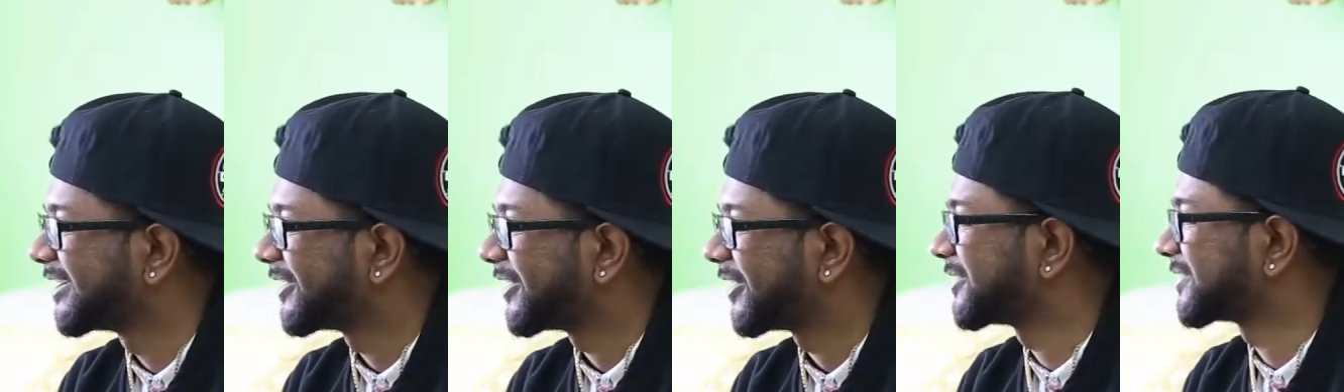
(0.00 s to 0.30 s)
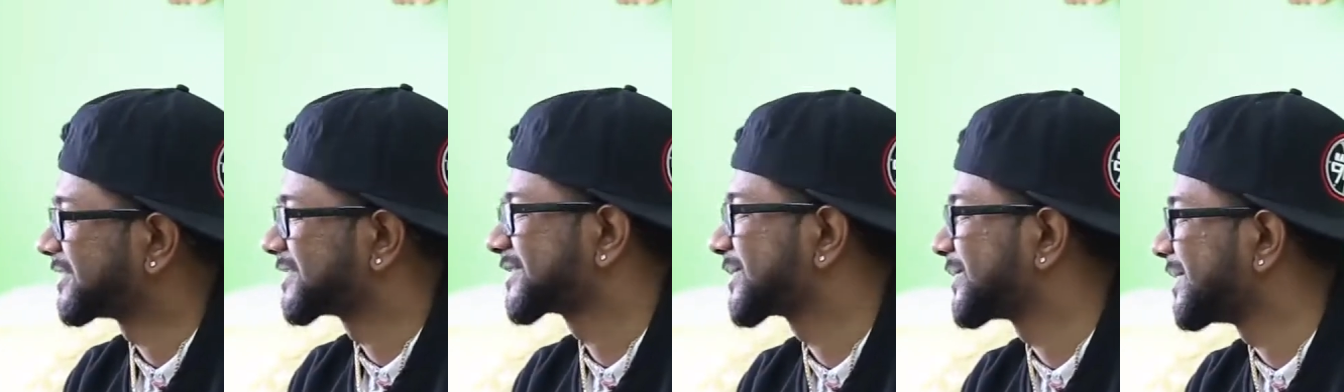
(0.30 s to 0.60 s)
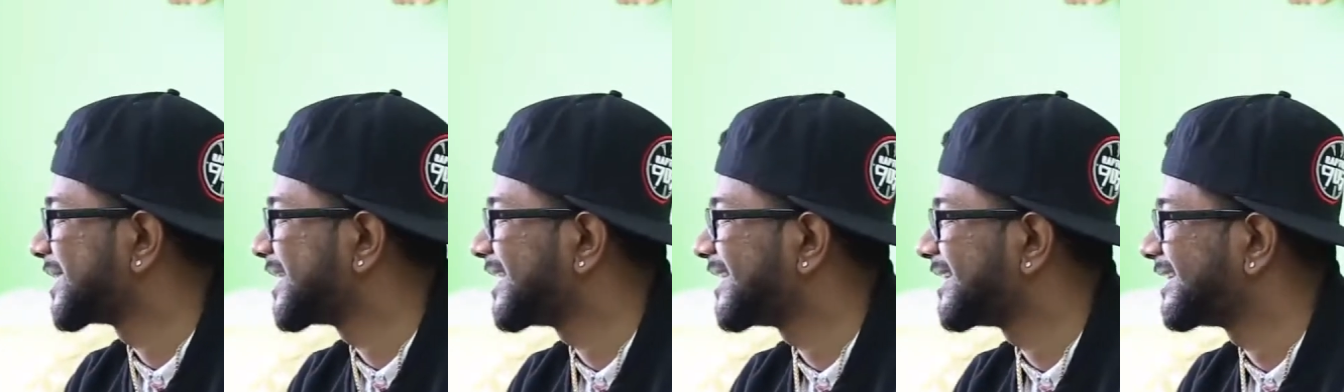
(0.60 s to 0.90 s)
on a
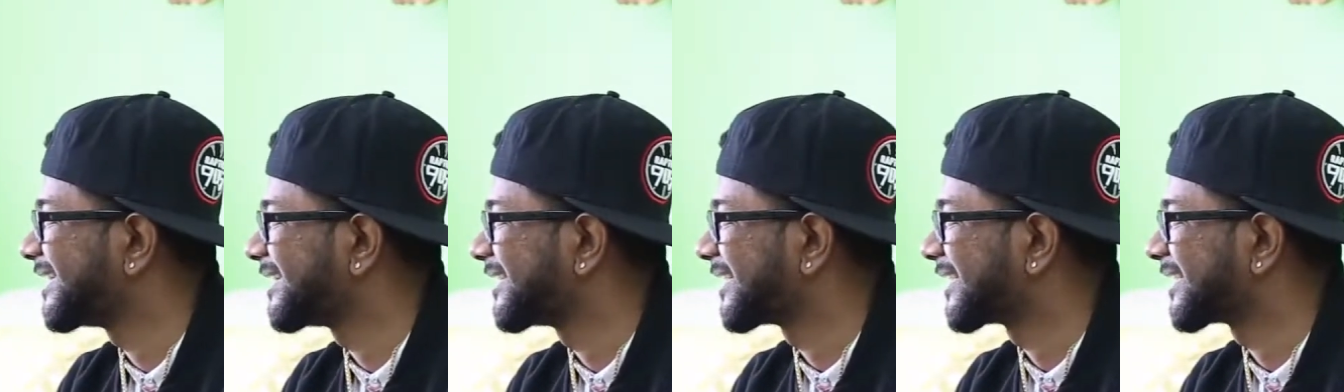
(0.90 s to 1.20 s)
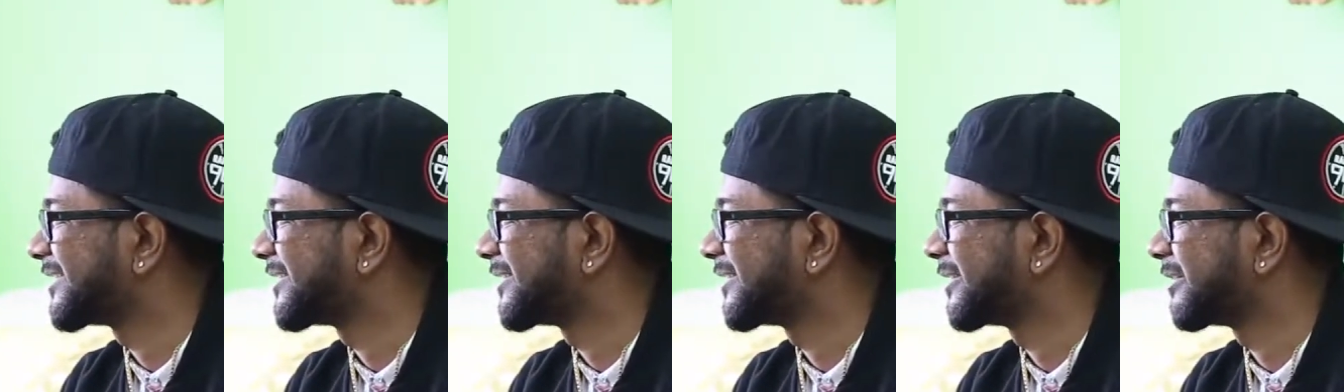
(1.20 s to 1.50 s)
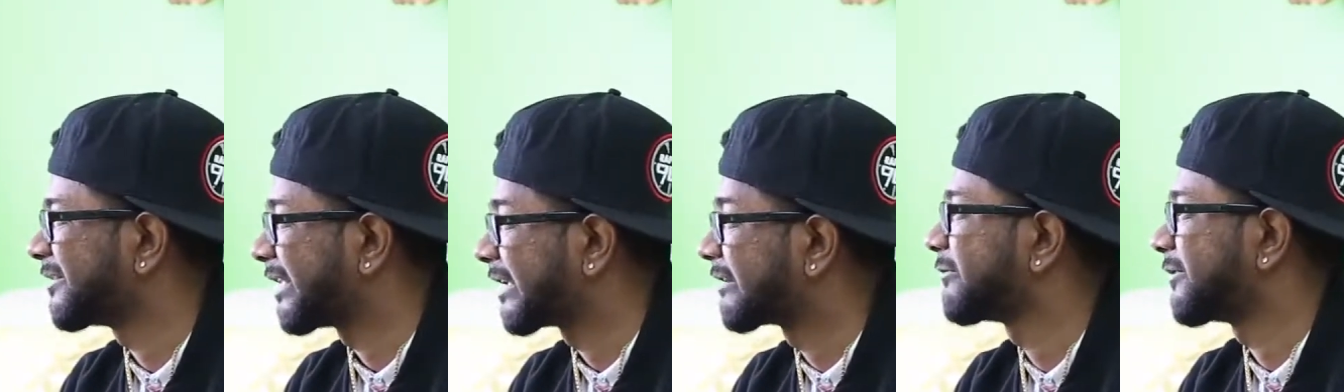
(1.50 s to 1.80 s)
screen, and like
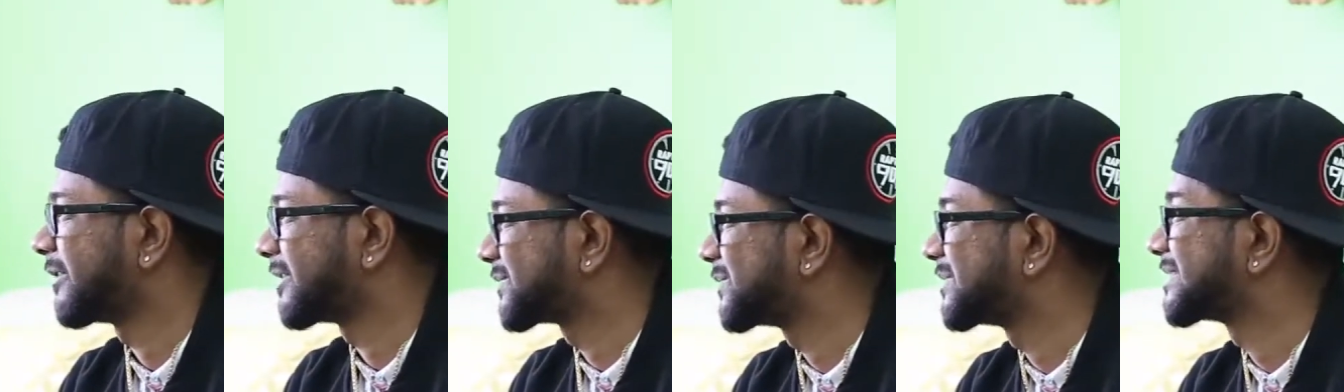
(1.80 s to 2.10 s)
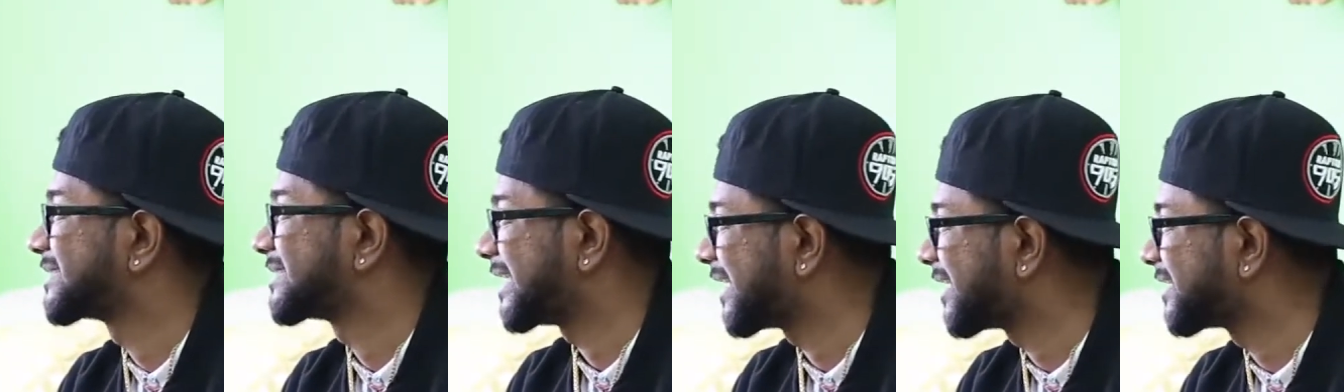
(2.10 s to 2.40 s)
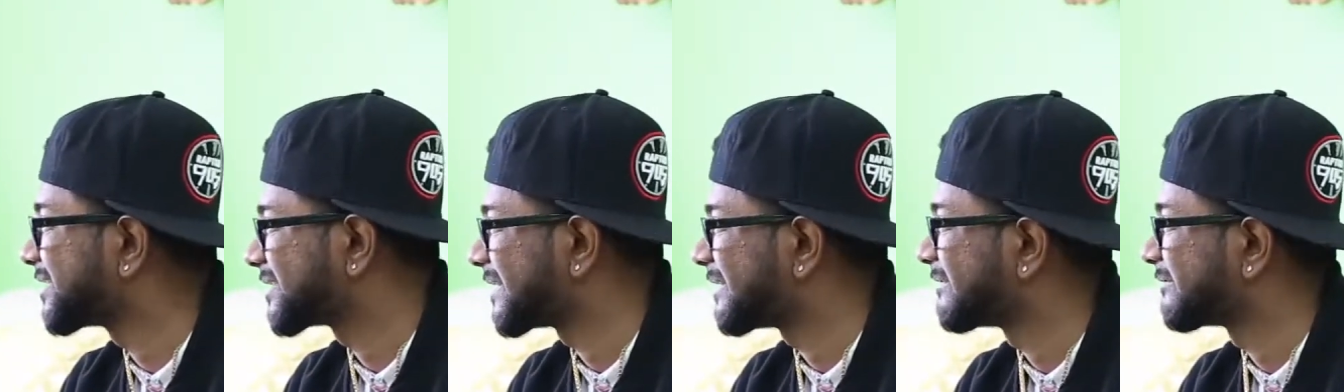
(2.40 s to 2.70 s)
you're like, for us, we sing
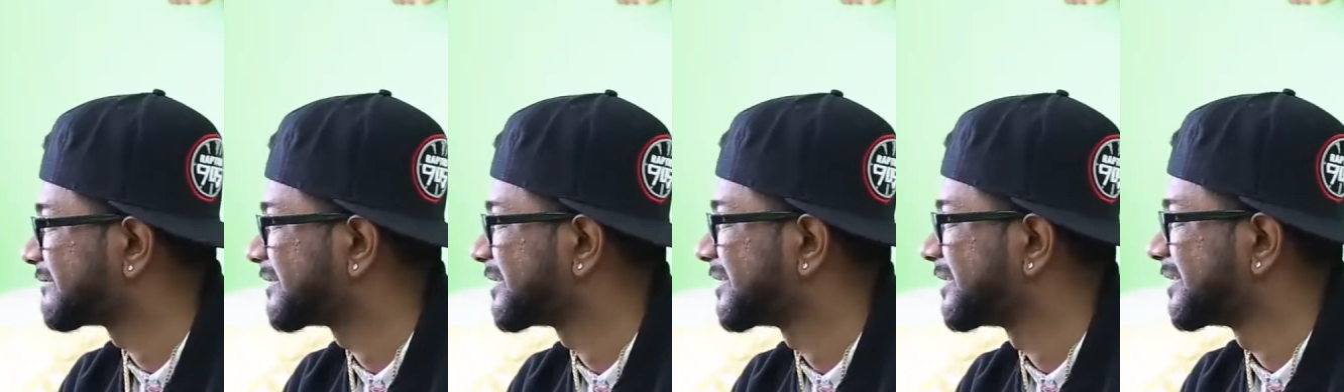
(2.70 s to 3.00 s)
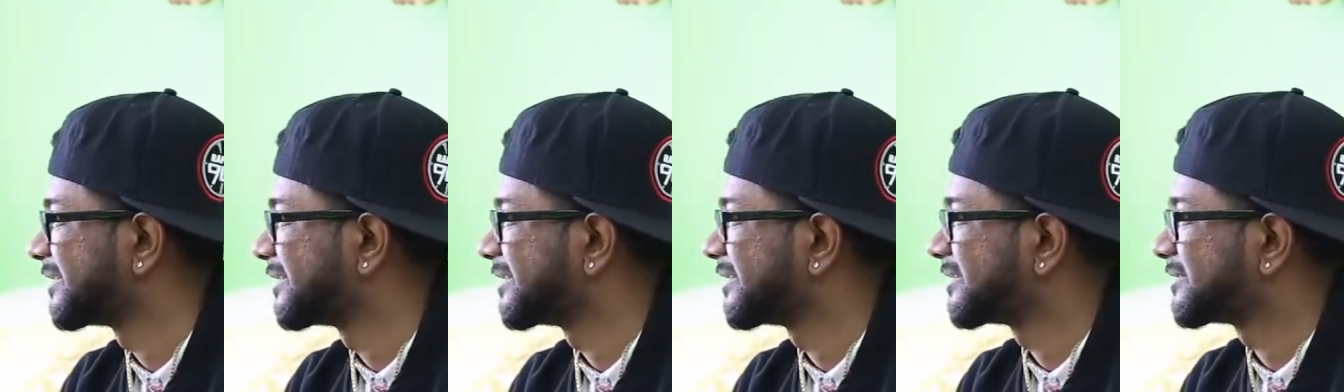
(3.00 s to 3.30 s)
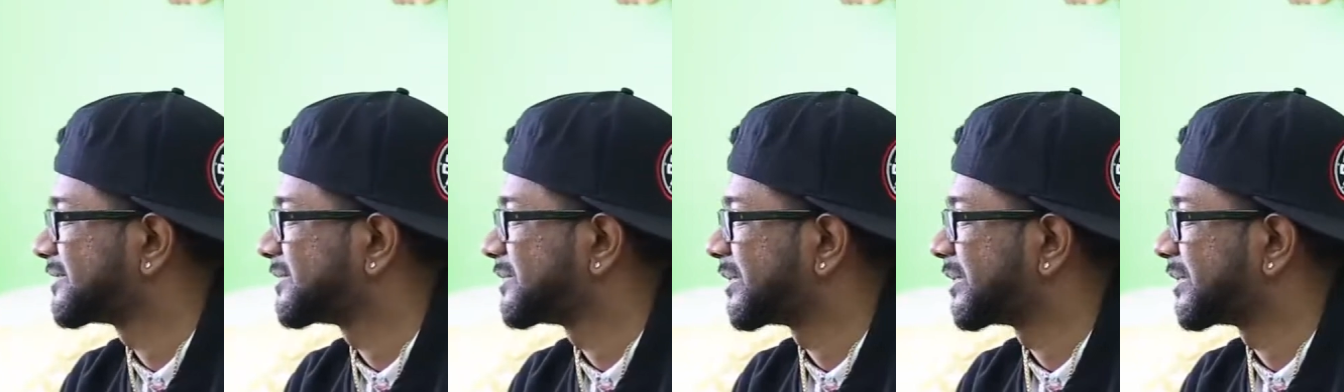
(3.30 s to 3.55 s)
and stuff to